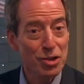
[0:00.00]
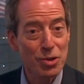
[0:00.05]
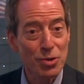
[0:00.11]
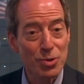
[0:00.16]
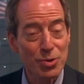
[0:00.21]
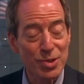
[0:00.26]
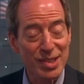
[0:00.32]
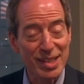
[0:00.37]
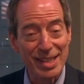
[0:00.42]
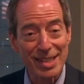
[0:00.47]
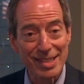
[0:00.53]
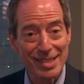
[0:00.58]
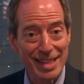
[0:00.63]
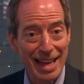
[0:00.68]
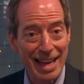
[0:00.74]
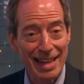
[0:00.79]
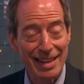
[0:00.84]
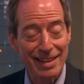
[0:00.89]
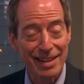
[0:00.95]
news is
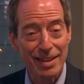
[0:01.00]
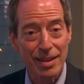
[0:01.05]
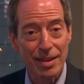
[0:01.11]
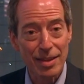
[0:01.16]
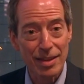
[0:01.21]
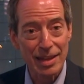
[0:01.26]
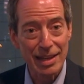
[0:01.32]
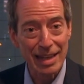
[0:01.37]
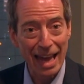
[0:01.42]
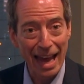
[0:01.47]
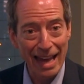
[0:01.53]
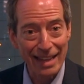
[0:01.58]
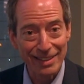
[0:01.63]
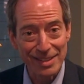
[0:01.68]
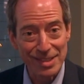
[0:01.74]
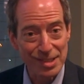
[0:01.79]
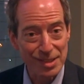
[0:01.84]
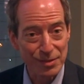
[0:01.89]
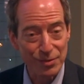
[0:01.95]
that the
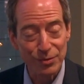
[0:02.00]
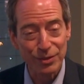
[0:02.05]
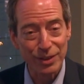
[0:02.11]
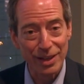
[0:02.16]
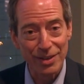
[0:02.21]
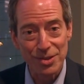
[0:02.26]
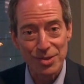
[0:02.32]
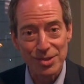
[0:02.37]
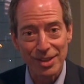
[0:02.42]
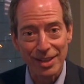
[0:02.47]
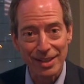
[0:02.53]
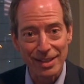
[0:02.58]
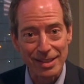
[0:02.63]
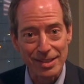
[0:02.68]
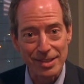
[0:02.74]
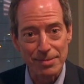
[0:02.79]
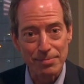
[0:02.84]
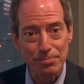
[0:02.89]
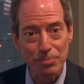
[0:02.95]
ATLAS and FLAIR
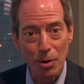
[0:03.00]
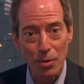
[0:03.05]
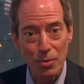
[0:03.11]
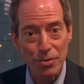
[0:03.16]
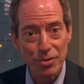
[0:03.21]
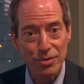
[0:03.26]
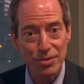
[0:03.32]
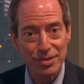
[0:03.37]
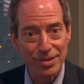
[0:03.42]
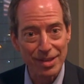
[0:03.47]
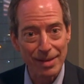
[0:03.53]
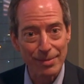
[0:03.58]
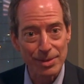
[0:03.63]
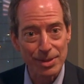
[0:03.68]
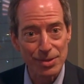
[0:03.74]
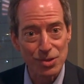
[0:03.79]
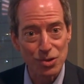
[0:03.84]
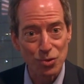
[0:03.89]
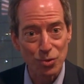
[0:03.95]
studies both
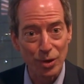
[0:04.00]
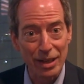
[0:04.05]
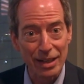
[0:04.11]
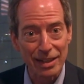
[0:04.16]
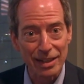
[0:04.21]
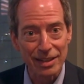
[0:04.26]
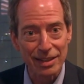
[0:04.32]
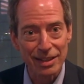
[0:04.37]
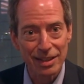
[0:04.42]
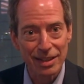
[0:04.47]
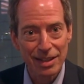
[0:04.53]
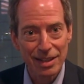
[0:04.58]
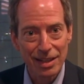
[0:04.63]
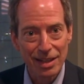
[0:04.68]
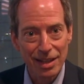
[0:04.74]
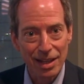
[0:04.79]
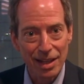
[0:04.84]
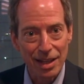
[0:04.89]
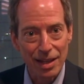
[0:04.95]
demonstrated
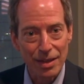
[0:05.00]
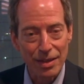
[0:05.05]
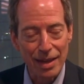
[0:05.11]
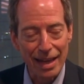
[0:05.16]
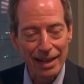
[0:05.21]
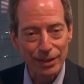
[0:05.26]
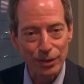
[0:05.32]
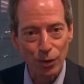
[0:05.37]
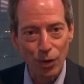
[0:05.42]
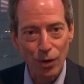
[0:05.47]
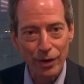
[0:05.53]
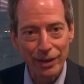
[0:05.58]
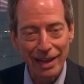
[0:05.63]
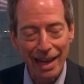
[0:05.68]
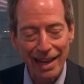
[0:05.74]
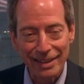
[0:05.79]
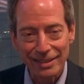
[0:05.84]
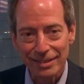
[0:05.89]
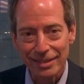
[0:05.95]
that
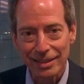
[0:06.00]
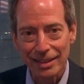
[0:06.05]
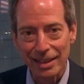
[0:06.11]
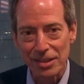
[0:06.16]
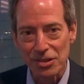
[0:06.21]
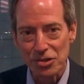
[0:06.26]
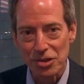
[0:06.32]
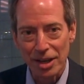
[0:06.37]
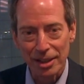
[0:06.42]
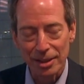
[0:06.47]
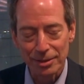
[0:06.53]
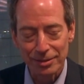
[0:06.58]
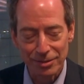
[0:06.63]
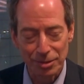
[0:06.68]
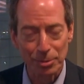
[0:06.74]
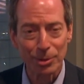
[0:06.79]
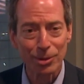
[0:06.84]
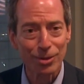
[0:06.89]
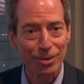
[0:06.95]
long-acting
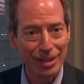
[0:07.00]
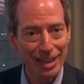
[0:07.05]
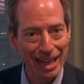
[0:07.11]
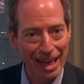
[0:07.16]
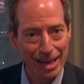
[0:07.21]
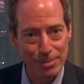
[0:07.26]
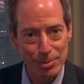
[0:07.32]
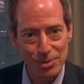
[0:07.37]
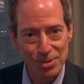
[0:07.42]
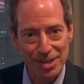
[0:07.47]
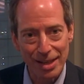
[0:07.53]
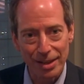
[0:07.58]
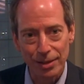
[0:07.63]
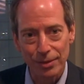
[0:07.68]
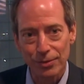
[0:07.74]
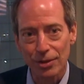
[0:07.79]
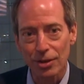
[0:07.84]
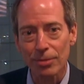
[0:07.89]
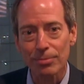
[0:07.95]
injectable
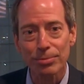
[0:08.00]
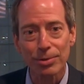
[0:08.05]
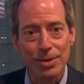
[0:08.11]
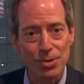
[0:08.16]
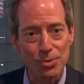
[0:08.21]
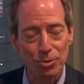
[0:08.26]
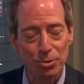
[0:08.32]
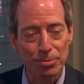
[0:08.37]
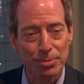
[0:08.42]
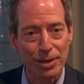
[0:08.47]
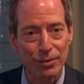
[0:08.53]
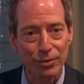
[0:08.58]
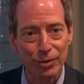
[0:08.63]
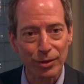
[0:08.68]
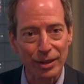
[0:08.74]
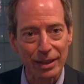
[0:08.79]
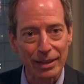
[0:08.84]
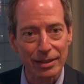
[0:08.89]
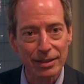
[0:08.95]
cabotegravir plus
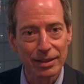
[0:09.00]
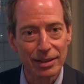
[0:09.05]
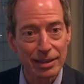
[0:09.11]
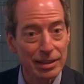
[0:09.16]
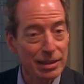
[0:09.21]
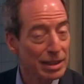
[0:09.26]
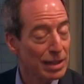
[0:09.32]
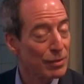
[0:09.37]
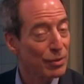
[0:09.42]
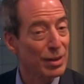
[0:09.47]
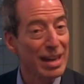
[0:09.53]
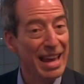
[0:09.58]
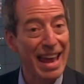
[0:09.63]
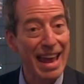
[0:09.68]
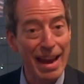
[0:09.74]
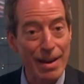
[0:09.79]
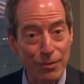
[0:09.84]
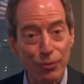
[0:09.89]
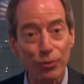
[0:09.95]
rilpivirine given
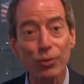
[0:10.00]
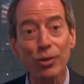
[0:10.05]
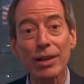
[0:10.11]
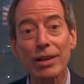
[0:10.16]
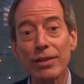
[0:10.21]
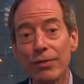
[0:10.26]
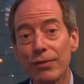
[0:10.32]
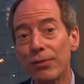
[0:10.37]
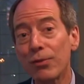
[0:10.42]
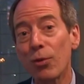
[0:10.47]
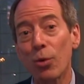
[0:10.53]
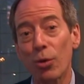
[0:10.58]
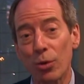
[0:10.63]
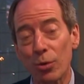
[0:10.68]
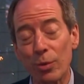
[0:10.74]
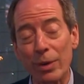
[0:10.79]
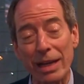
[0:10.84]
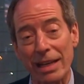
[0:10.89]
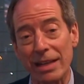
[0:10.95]
every 4
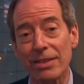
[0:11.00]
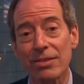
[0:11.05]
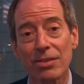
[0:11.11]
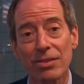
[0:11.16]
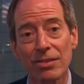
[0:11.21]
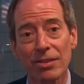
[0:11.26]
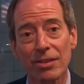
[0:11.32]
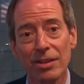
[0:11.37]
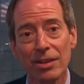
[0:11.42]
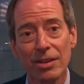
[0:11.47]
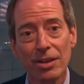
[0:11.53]
weeks